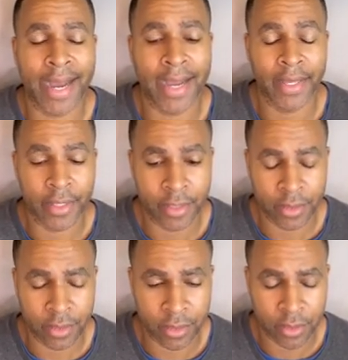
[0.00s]
by
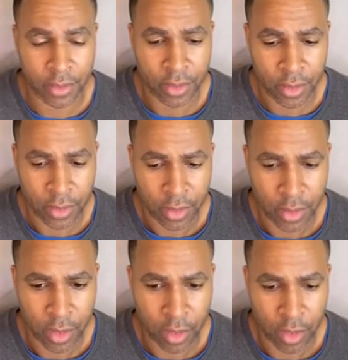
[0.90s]
His
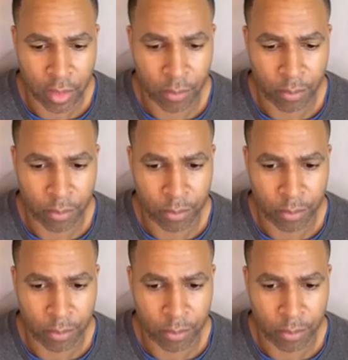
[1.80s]
um,